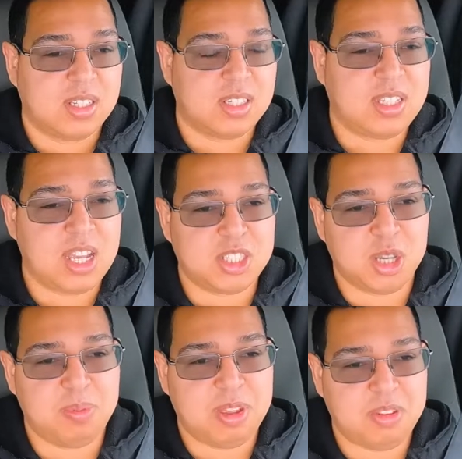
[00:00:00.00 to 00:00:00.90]
it's
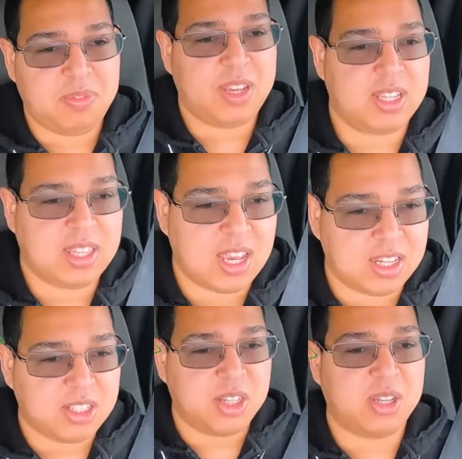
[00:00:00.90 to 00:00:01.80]
also a benefit that
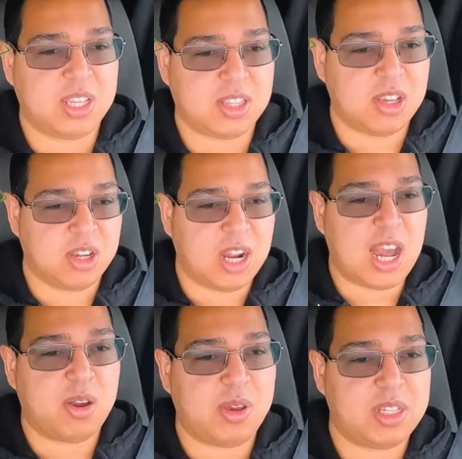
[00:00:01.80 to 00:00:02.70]
you do get to know your
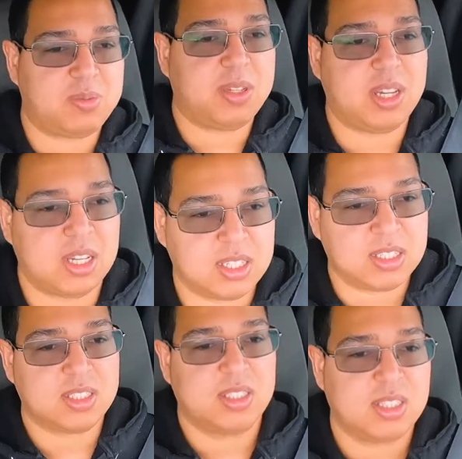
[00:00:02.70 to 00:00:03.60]
highways,
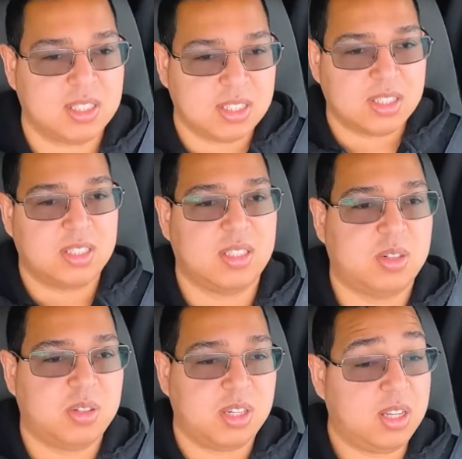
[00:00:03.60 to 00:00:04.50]
because
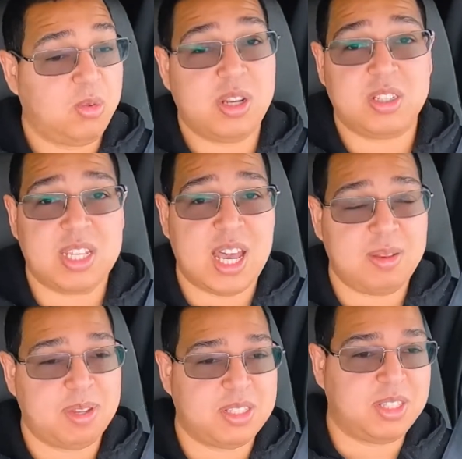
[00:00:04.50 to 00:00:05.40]
in the
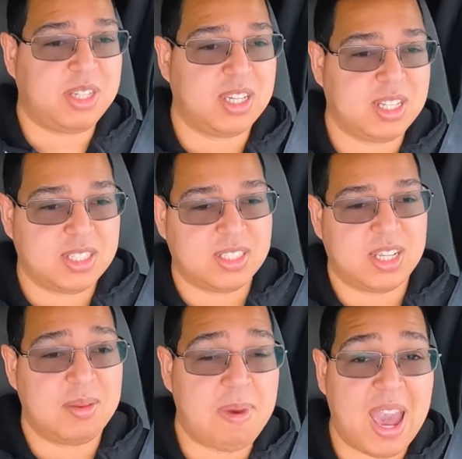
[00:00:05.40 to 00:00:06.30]
wintertime, as you can
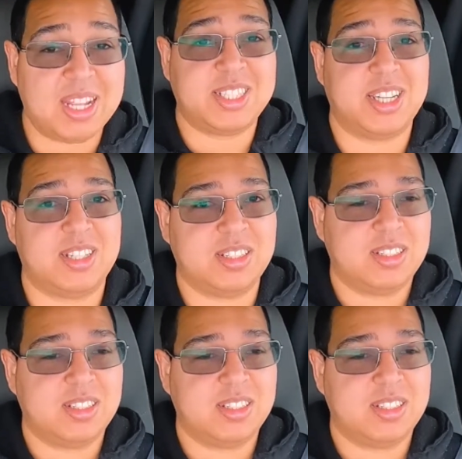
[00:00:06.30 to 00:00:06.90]
imagine,